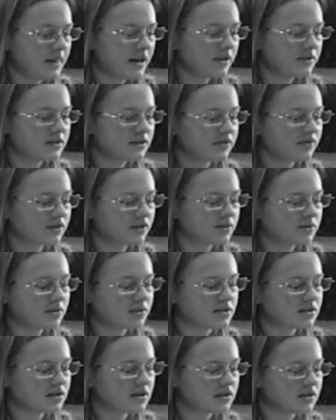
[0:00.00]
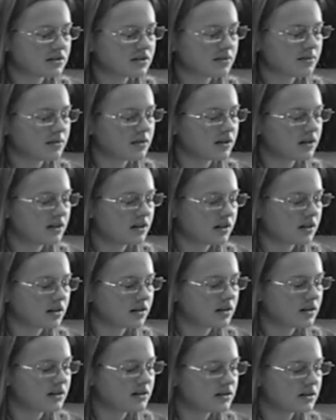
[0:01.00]
How difficult was it
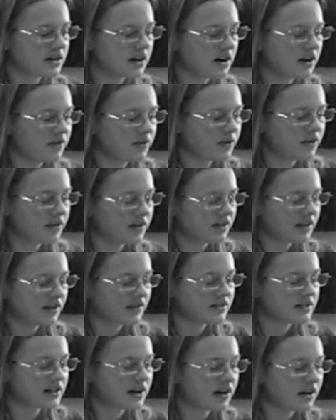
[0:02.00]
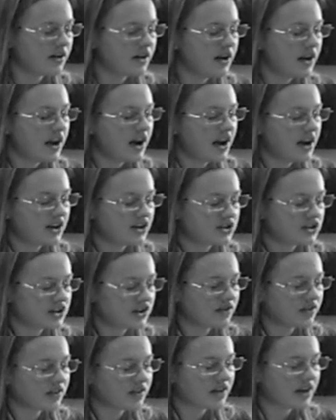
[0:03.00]
assimilating into California lifestyle and
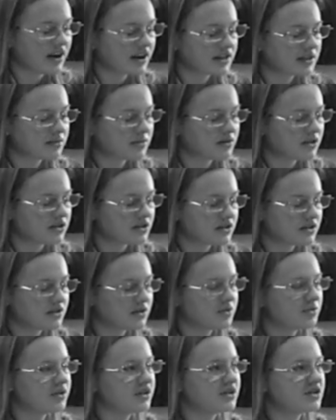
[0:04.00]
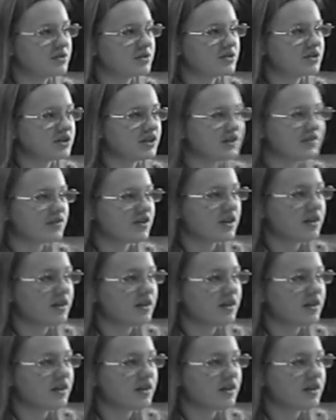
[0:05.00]
achieving the aspirations you wished to achieve